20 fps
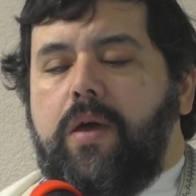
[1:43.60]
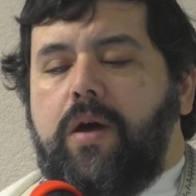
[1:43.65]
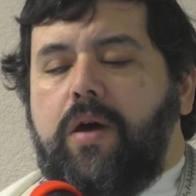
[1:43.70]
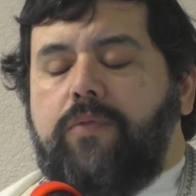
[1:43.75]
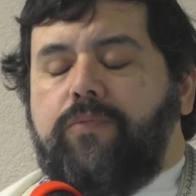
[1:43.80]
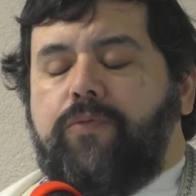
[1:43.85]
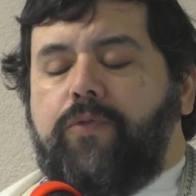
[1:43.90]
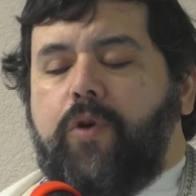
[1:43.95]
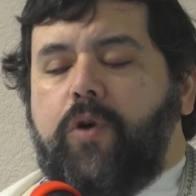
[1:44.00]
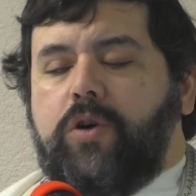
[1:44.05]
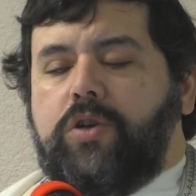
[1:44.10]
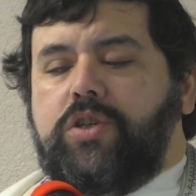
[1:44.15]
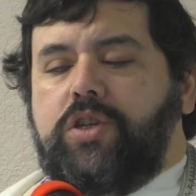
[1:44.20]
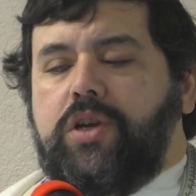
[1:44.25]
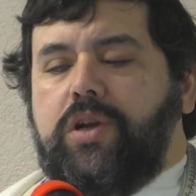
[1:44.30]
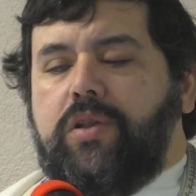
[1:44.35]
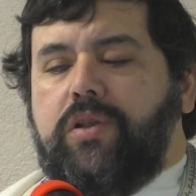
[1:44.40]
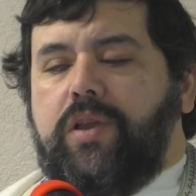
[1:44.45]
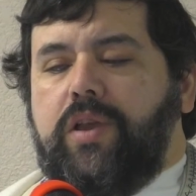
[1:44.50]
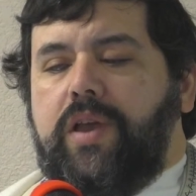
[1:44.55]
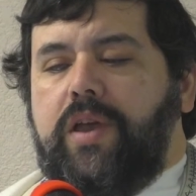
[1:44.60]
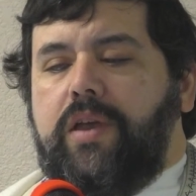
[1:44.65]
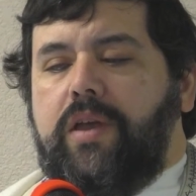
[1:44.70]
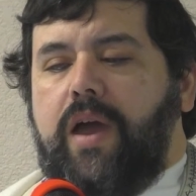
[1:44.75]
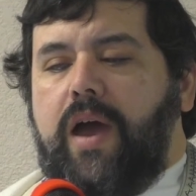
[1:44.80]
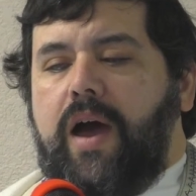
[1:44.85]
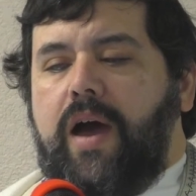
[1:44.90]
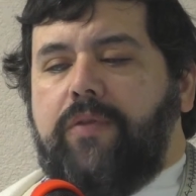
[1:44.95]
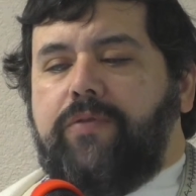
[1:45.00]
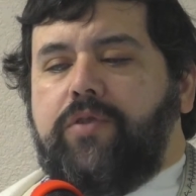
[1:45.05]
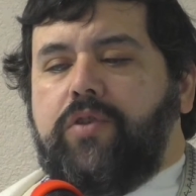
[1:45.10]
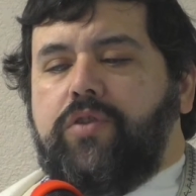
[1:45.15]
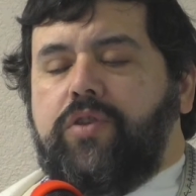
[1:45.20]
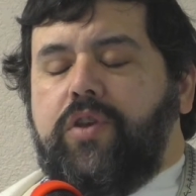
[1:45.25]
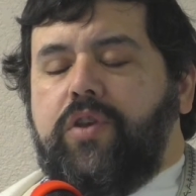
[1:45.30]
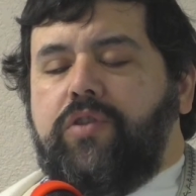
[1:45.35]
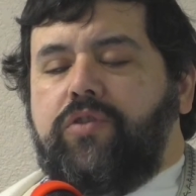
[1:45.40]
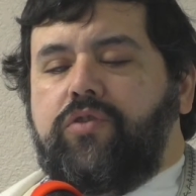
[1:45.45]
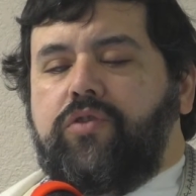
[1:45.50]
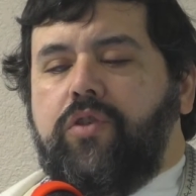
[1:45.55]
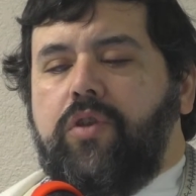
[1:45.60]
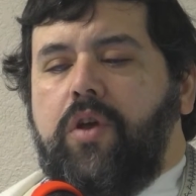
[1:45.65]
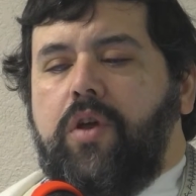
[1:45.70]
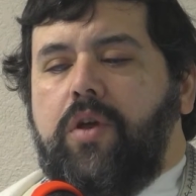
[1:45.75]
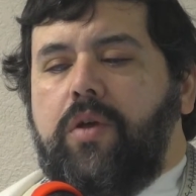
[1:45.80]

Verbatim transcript: Unfortunately, after this